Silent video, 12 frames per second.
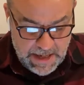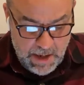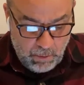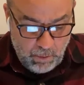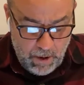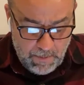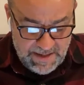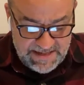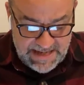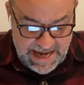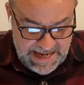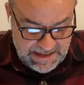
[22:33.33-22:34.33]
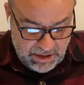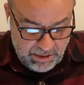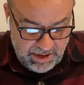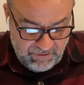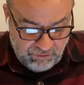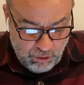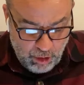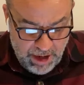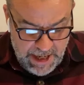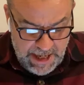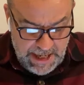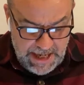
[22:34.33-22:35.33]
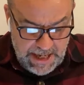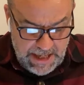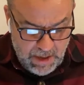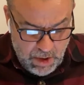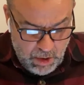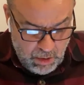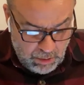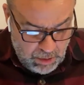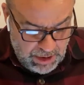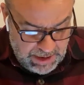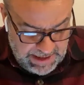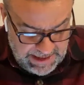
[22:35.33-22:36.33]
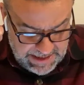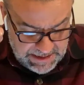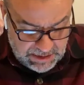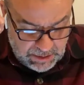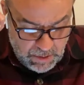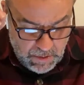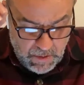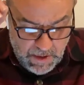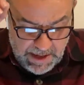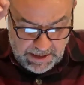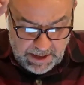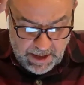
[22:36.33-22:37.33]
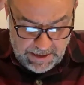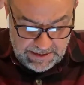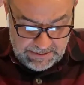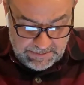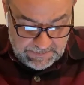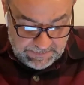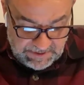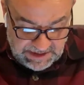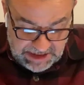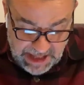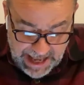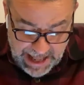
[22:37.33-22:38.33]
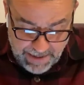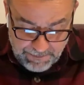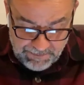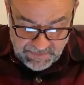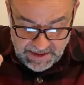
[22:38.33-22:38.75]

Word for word: Romans 8:34. He is to condemn.